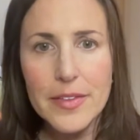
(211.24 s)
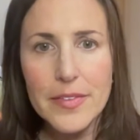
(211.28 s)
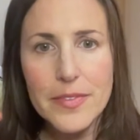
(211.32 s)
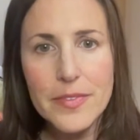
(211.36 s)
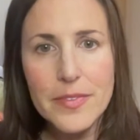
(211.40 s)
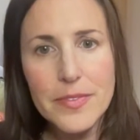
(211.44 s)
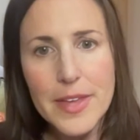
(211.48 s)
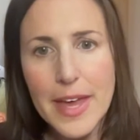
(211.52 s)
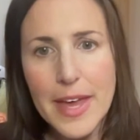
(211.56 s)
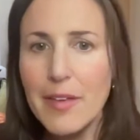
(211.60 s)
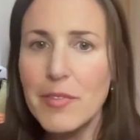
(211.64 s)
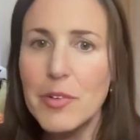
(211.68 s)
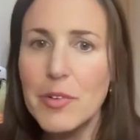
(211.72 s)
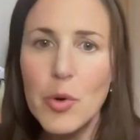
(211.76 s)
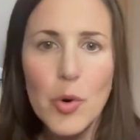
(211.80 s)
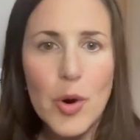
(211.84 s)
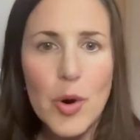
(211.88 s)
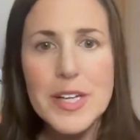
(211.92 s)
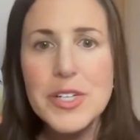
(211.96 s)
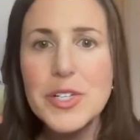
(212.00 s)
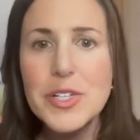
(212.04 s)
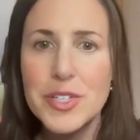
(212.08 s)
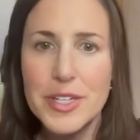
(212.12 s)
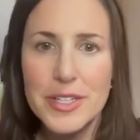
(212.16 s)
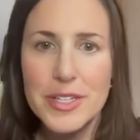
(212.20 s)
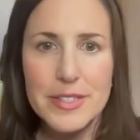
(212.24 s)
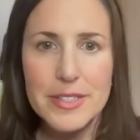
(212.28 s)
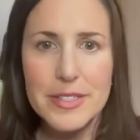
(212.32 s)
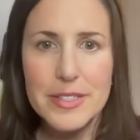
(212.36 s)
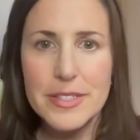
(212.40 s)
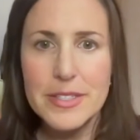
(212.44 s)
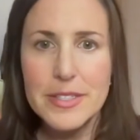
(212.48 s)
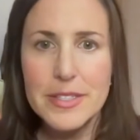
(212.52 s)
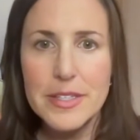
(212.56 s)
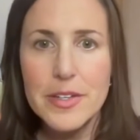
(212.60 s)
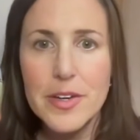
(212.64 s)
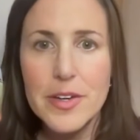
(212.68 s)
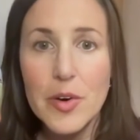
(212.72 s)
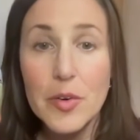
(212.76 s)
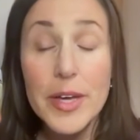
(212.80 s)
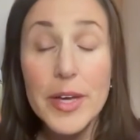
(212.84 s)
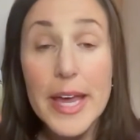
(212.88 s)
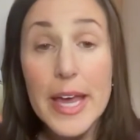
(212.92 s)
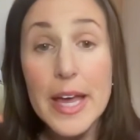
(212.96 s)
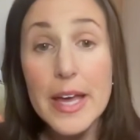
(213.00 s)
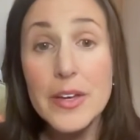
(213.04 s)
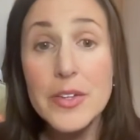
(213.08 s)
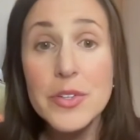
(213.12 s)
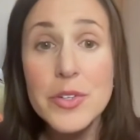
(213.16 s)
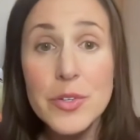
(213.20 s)
they have questions.
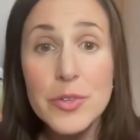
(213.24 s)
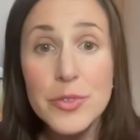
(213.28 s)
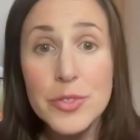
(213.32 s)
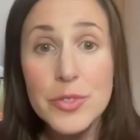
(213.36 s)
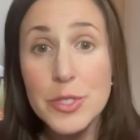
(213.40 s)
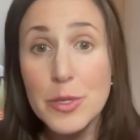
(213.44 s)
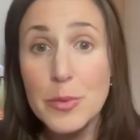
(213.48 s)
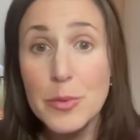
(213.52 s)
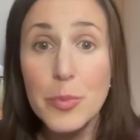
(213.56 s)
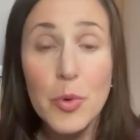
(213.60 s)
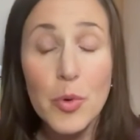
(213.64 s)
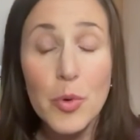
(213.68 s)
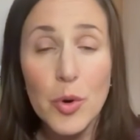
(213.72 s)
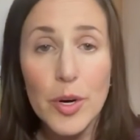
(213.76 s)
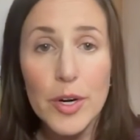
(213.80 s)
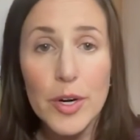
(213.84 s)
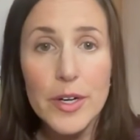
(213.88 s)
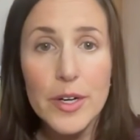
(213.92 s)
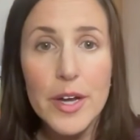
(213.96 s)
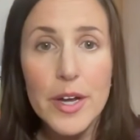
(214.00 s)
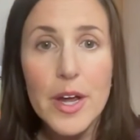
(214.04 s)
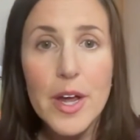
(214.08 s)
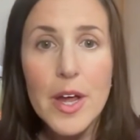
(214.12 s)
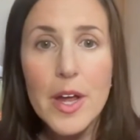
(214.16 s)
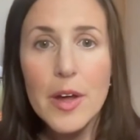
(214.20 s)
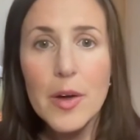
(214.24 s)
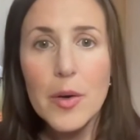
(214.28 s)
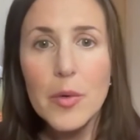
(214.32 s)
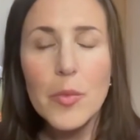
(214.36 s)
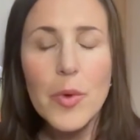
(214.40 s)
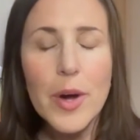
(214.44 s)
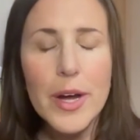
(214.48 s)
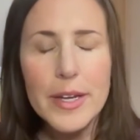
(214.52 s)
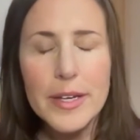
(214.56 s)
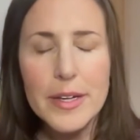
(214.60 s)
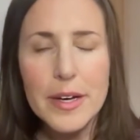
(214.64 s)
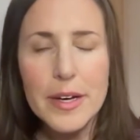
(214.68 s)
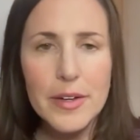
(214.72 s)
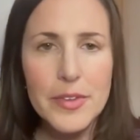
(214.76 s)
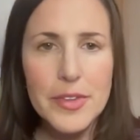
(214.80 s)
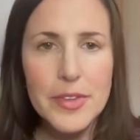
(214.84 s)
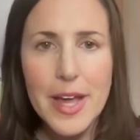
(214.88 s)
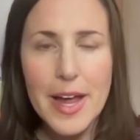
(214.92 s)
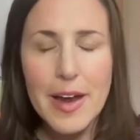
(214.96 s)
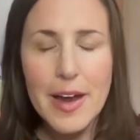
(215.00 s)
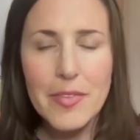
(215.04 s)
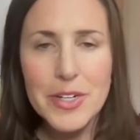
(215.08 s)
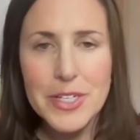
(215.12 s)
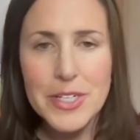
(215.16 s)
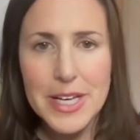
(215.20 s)
Can you support what on the
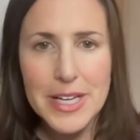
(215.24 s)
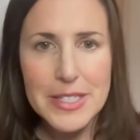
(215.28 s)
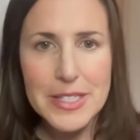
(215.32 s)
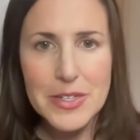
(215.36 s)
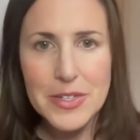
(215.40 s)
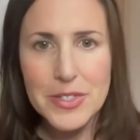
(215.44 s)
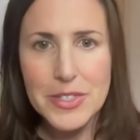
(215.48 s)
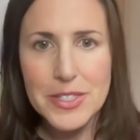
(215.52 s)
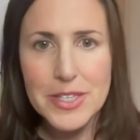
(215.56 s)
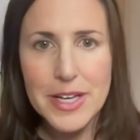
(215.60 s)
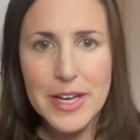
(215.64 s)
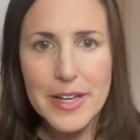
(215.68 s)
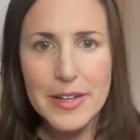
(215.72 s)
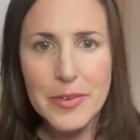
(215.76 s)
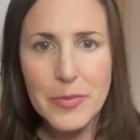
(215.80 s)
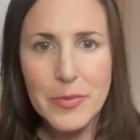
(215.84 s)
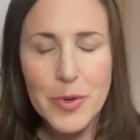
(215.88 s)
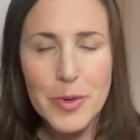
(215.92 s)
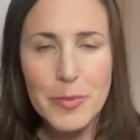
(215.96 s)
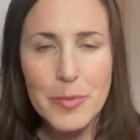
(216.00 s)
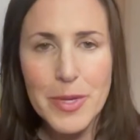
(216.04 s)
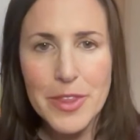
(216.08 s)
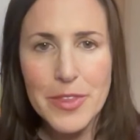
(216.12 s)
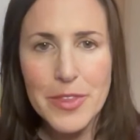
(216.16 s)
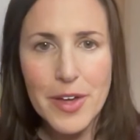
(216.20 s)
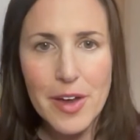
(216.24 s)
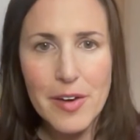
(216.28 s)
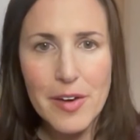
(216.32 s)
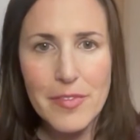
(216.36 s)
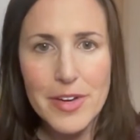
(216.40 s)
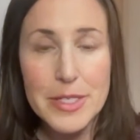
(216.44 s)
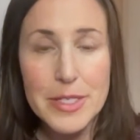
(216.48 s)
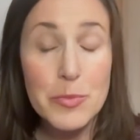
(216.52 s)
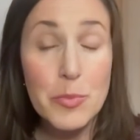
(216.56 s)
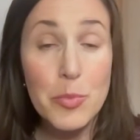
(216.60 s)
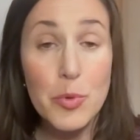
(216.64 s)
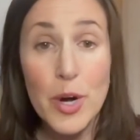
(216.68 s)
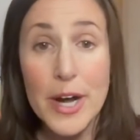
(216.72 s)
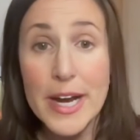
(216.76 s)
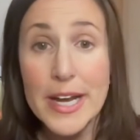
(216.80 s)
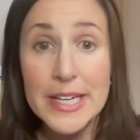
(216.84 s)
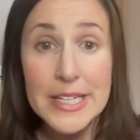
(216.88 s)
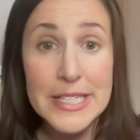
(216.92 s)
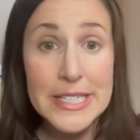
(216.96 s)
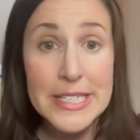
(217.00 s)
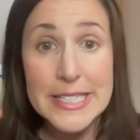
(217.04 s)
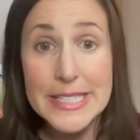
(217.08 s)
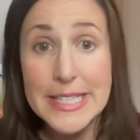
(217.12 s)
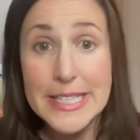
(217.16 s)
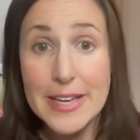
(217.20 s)
advertiser side would be thought of as
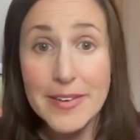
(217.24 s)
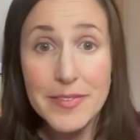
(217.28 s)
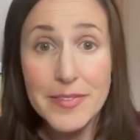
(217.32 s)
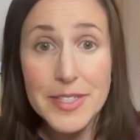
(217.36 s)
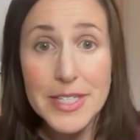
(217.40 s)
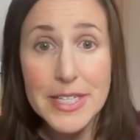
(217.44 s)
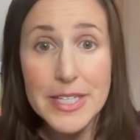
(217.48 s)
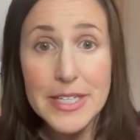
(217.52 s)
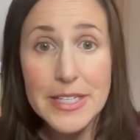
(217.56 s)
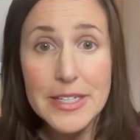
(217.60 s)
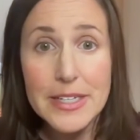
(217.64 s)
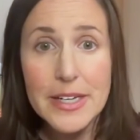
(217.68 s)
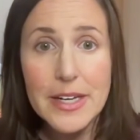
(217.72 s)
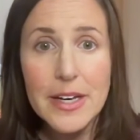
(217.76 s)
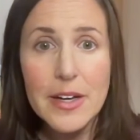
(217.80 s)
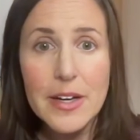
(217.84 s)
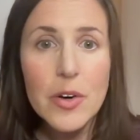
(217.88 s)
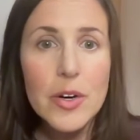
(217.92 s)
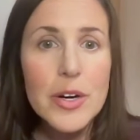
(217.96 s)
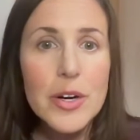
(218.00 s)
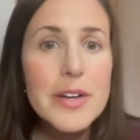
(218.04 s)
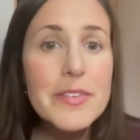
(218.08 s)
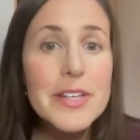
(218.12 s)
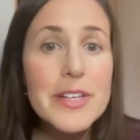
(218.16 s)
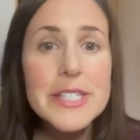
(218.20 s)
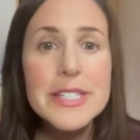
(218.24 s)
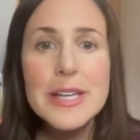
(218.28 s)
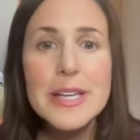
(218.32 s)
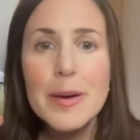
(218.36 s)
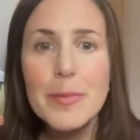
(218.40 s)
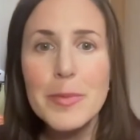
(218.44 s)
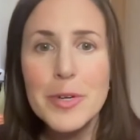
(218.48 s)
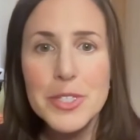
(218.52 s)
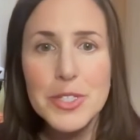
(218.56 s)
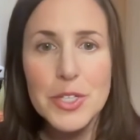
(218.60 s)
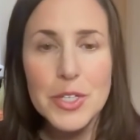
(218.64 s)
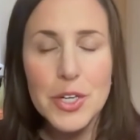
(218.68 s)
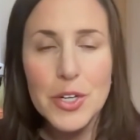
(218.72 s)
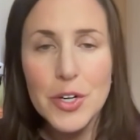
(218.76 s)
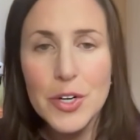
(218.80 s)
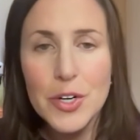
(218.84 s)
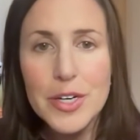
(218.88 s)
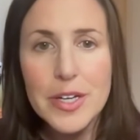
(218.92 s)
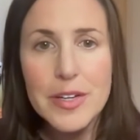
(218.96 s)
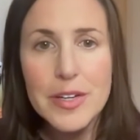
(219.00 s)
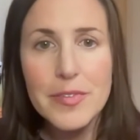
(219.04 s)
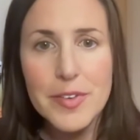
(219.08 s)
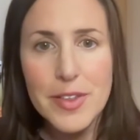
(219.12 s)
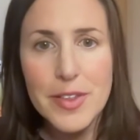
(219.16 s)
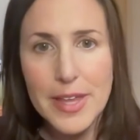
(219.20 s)
brand safety, or even
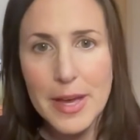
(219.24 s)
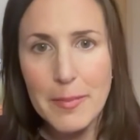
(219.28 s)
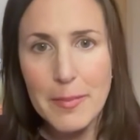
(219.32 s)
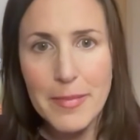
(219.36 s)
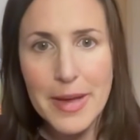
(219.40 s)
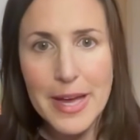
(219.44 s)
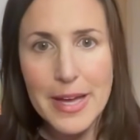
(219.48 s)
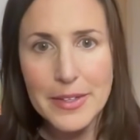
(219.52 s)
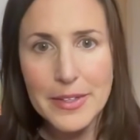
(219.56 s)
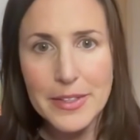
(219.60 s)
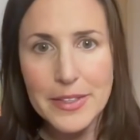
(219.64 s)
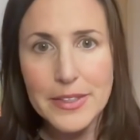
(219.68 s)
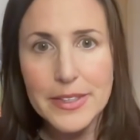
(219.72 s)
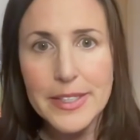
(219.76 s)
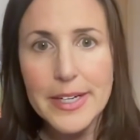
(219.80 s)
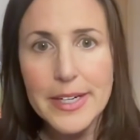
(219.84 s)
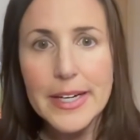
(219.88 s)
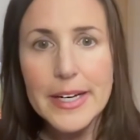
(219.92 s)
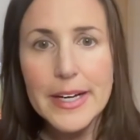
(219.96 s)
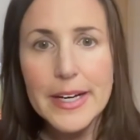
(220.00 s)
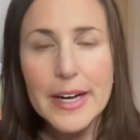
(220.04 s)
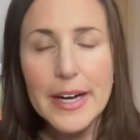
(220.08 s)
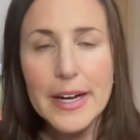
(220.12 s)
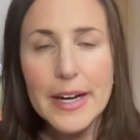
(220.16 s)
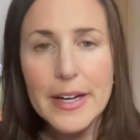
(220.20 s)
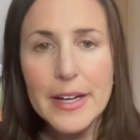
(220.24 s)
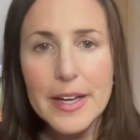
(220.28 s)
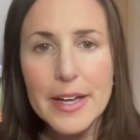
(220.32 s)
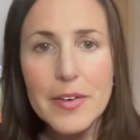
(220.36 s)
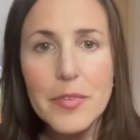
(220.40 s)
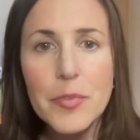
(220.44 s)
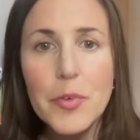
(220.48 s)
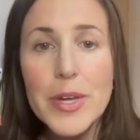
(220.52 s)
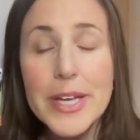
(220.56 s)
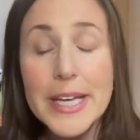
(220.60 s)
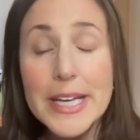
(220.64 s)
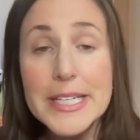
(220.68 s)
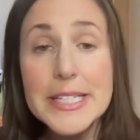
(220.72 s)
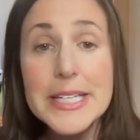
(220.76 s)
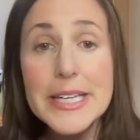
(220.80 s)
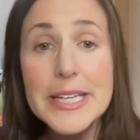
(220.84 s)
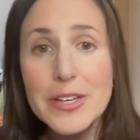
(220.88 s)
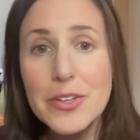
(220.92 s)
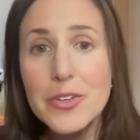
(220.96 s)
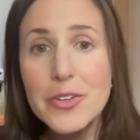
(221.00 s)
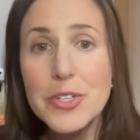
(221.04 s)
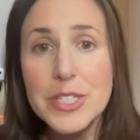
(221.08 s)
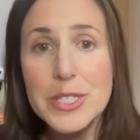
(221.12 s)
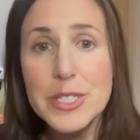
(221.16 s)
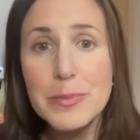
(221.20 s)
cybersecurity for that matter, if we
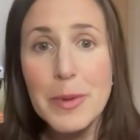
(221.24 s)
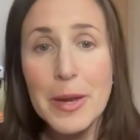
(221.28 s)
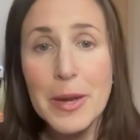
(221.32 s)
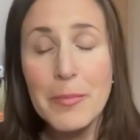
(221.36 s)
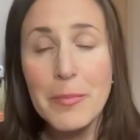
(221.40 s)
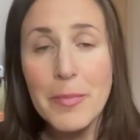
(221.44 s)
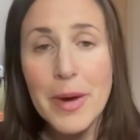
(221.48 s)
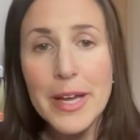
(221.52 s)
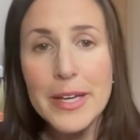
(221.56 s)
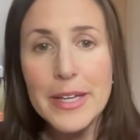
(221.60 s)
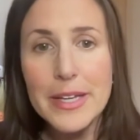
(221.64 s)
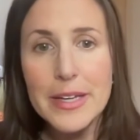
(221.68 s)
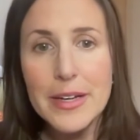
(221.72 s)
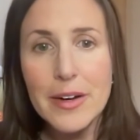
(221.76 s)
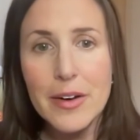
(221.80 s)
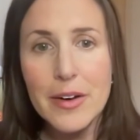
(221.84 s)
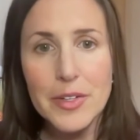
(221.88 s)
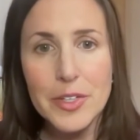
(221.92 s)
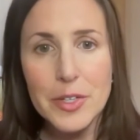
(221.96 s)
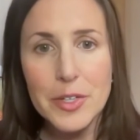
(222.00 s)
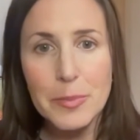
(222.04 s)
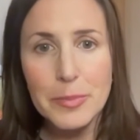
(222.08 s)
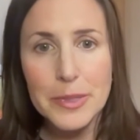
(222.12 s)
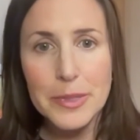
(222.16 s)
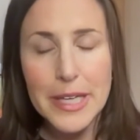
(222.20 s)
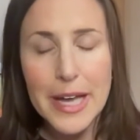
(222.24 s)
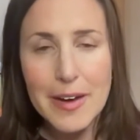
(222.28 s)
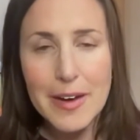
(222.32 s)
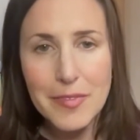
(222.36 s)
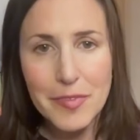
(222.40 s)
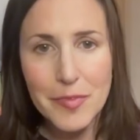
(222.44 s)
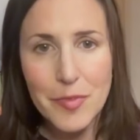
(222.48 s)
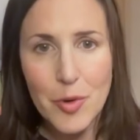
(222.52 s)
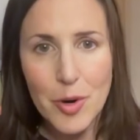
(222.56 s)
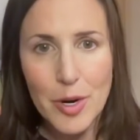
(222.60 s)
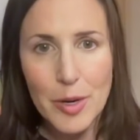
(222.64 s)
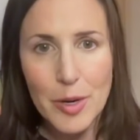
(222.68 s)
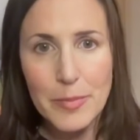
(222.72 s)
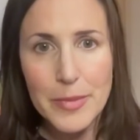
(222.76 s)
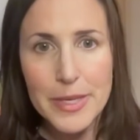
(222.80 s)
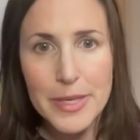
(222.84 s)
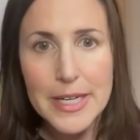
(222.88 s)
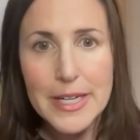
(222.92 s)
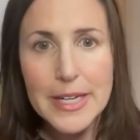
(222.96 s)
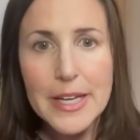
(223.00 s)
continue to spend money on your platform?